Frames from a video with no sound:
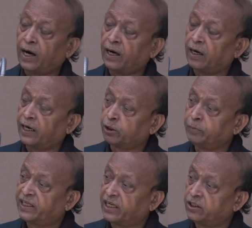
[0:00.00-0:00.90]

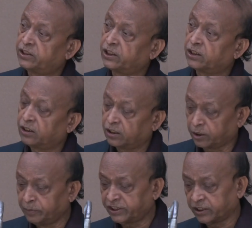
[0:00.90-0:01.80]
Atomic Energy
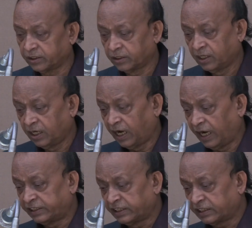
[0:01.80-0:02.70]
Commission.
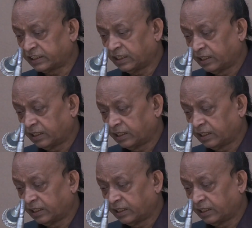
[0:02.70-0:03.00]
I think